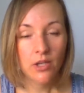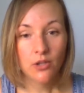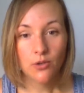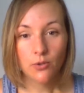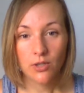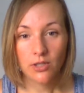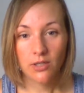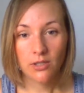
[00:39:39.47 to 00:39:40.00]

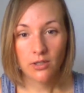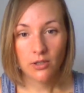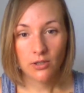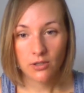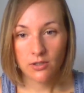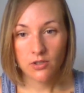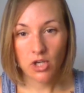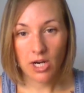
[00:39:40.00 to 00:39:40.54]
You can
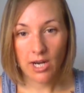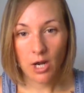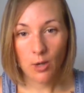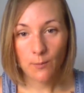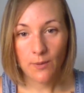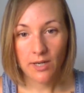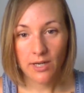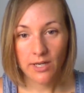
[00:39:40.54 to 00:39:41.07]
check
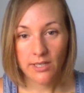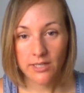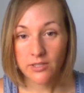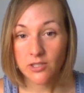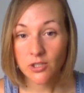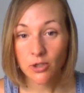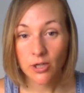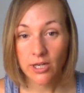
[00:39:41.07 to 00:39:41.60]
out my
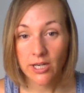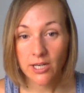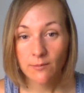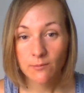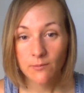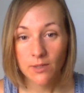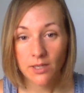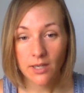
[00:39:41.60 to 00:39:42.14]

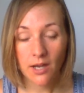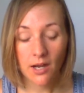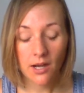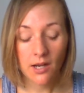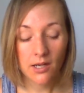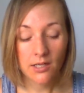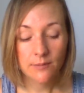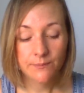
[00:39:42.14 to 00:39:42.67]
Instagram,
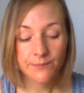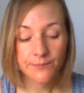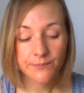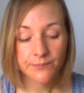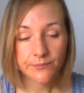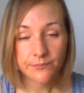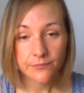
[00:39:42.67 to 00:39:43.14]
um,